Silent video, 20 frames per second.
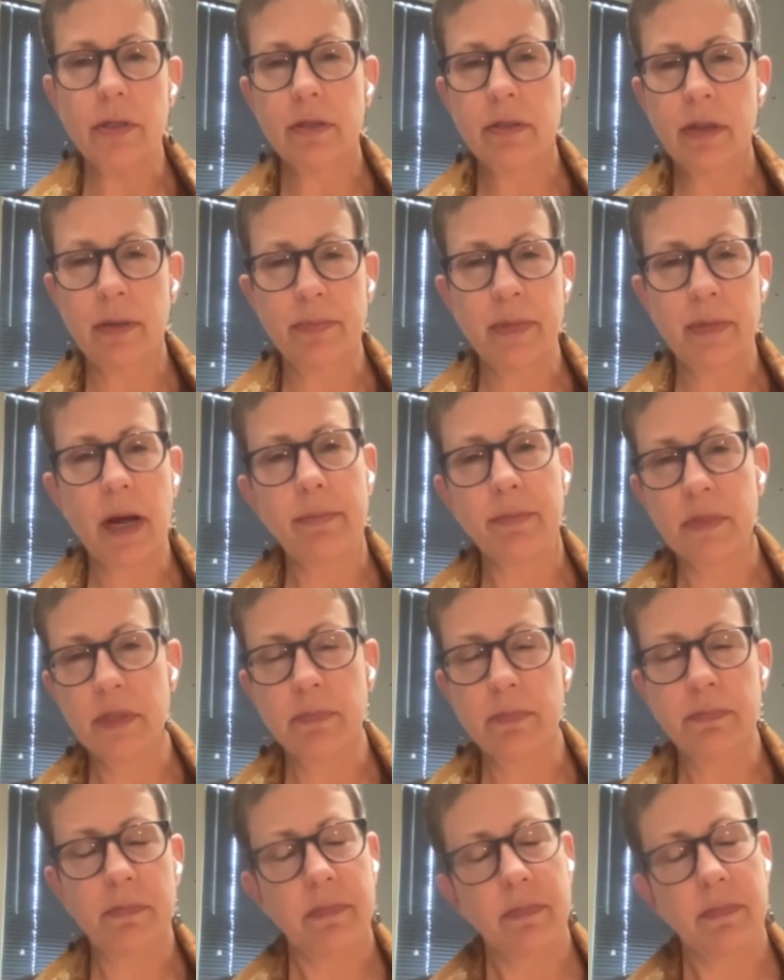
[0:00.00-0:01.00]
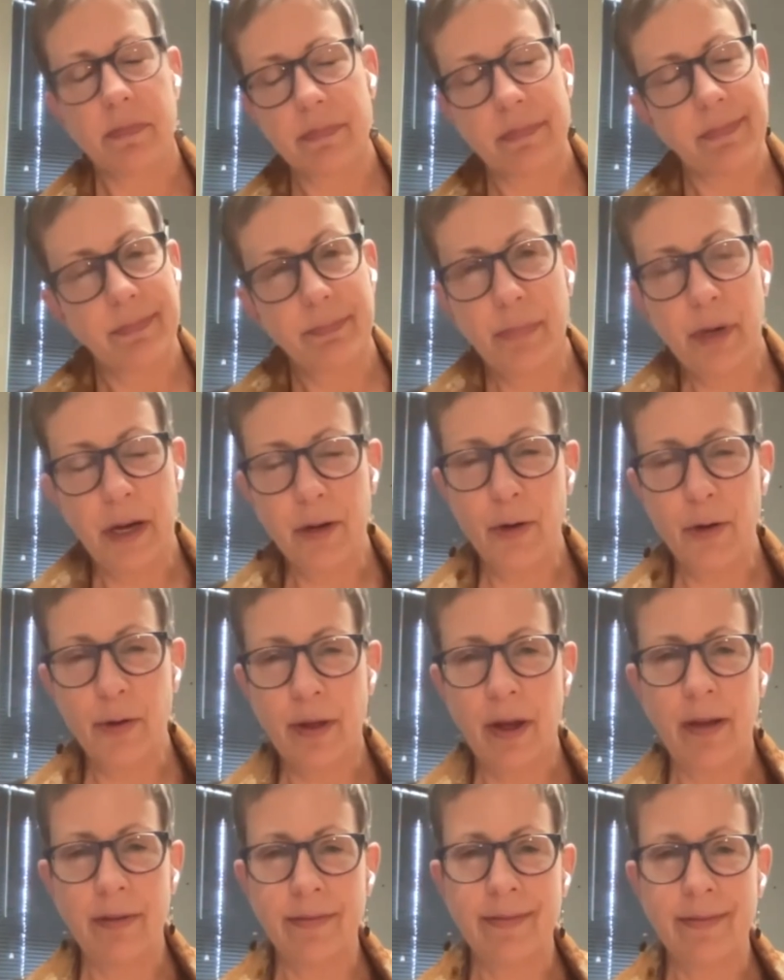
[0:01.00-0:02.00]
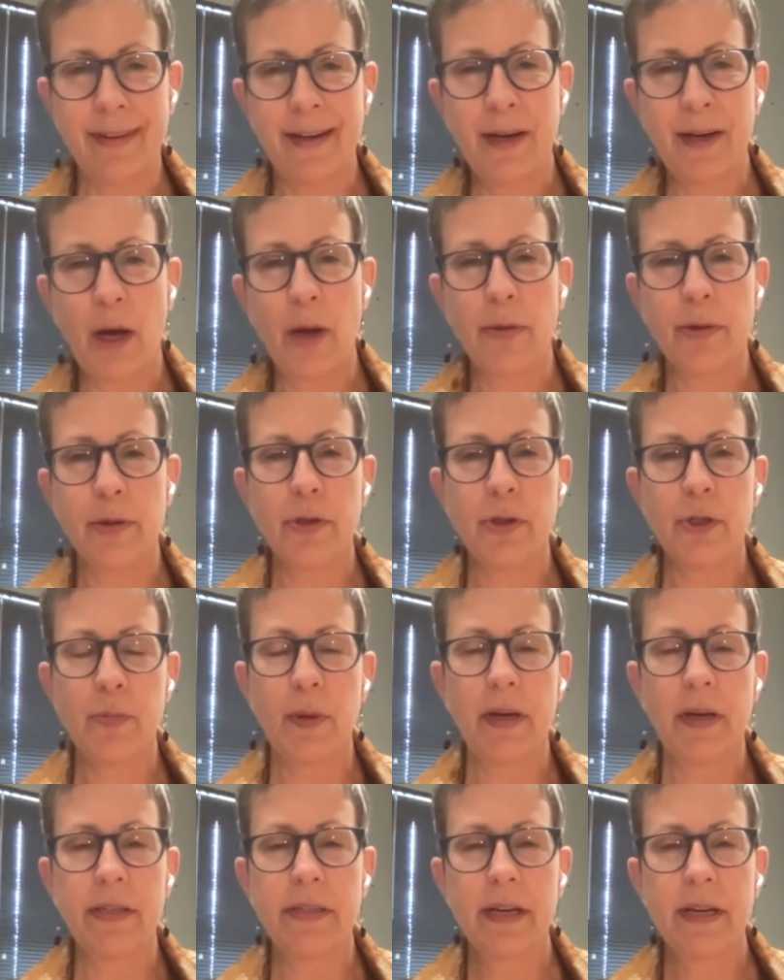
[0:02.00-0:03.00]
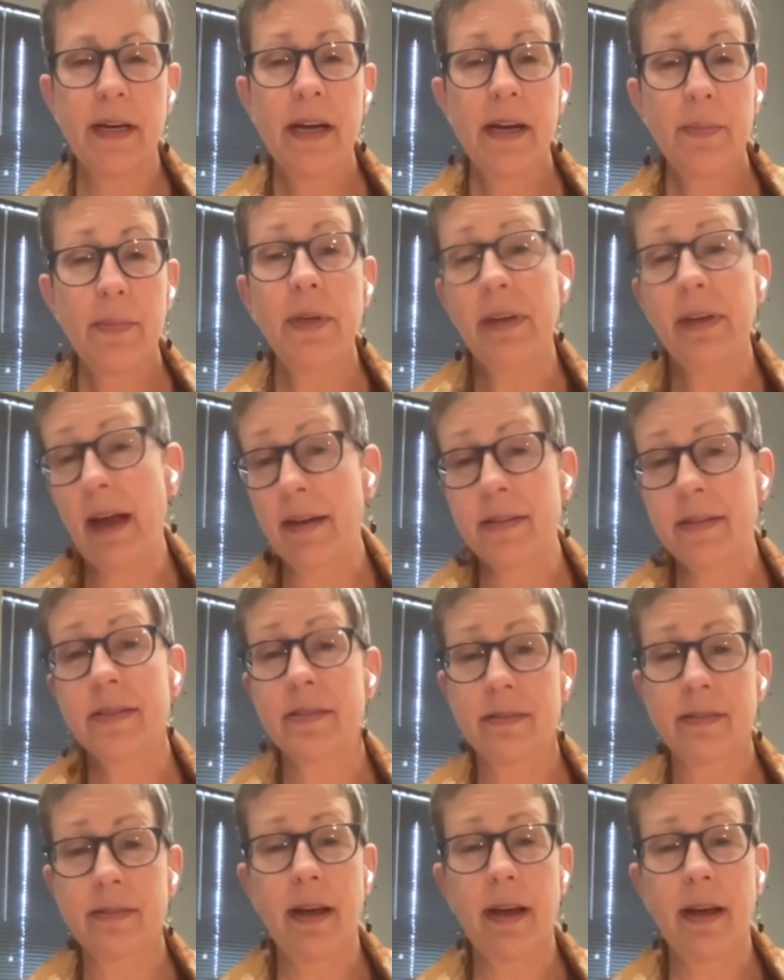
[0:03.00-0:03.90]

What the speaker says: sometimes better than others, but yes,